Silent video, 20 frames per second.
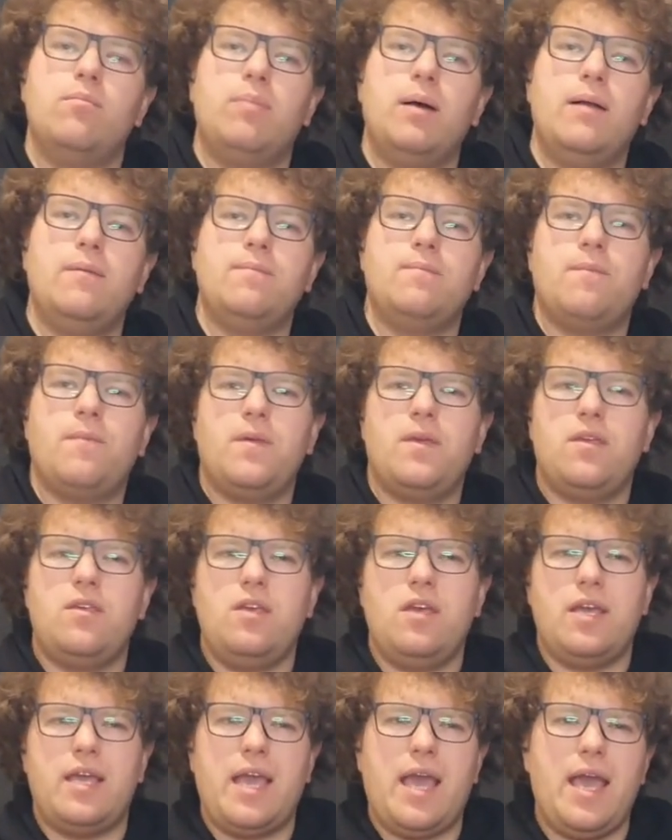But
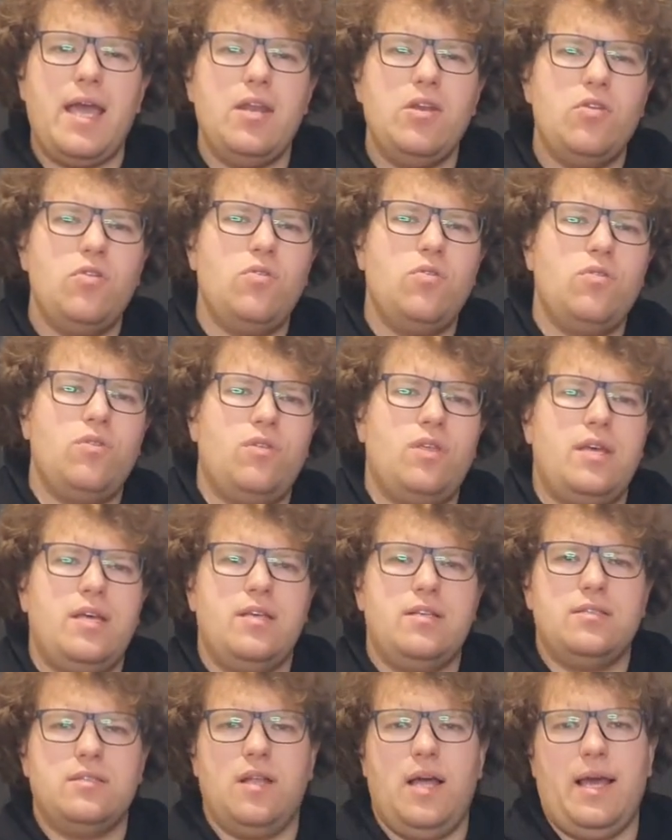you can do
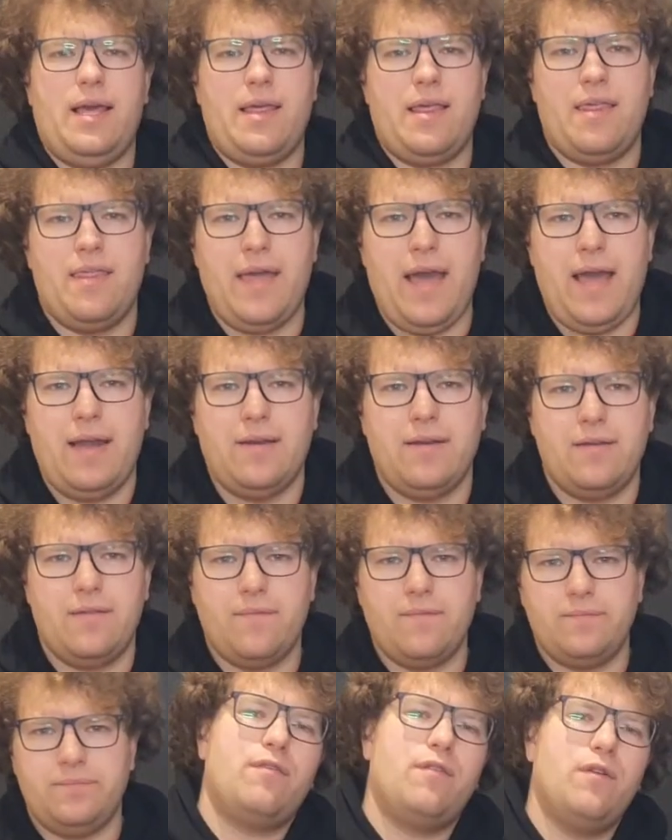things like that.
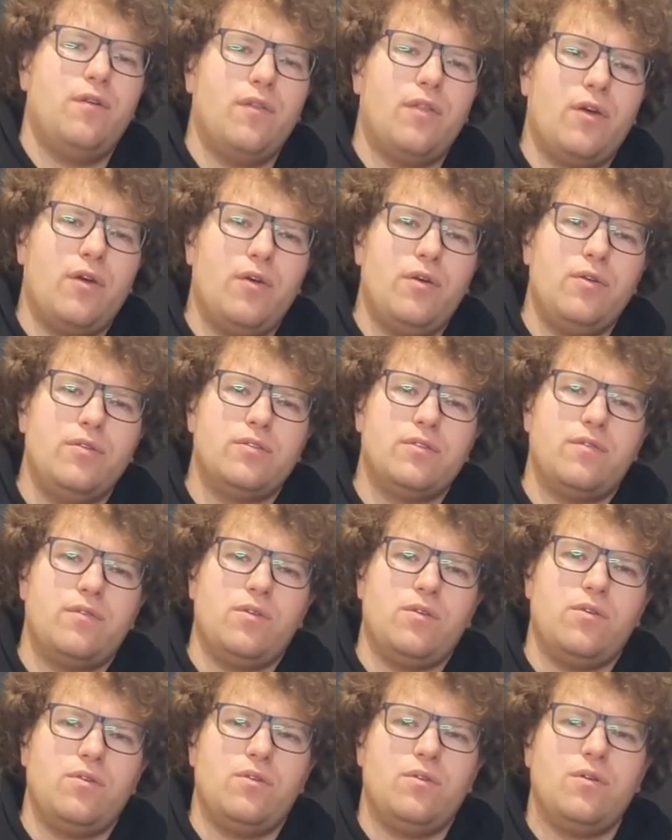For those of
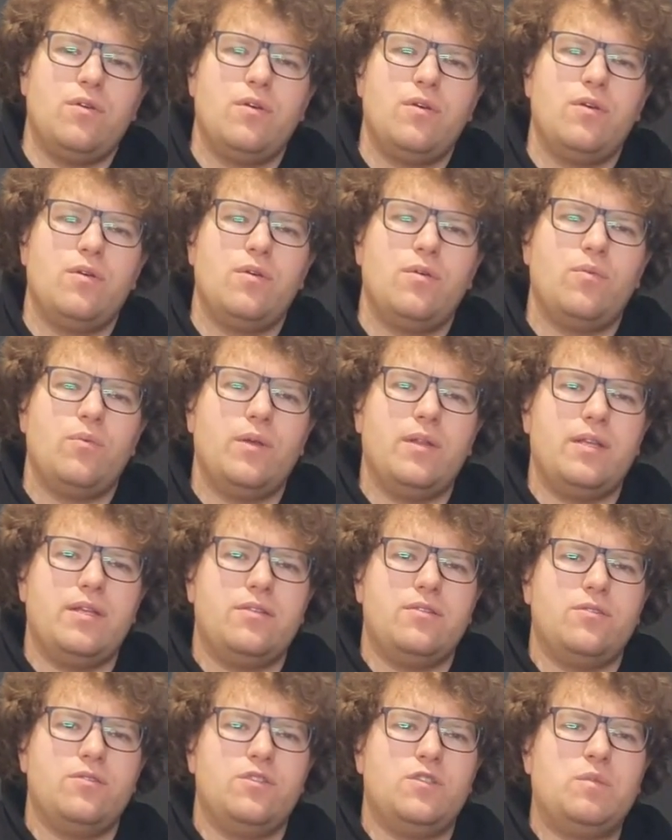you
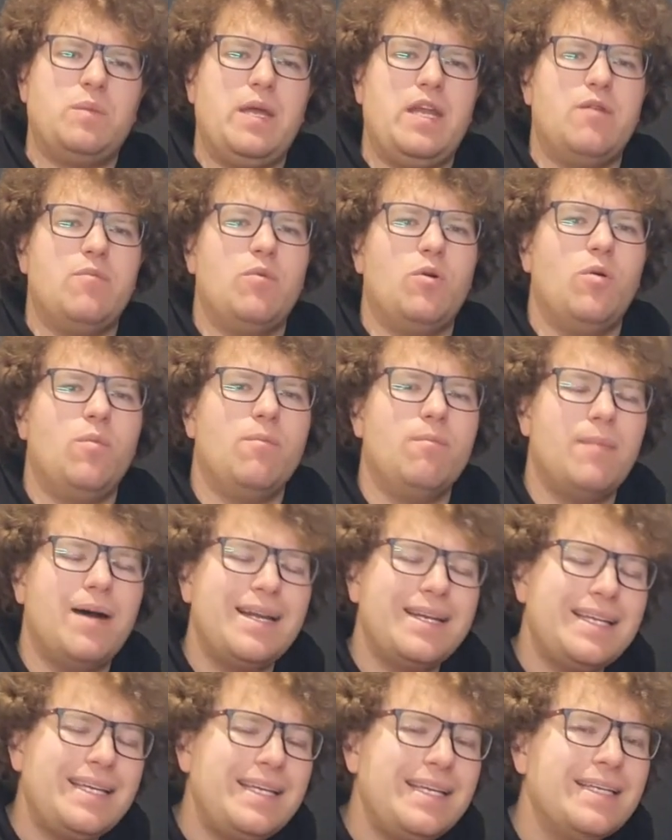willing to spend more
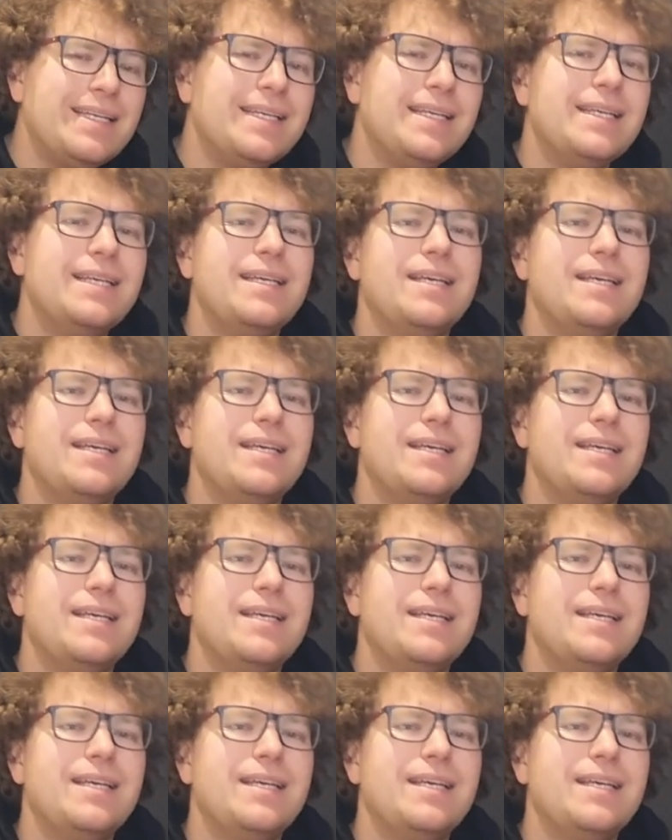money,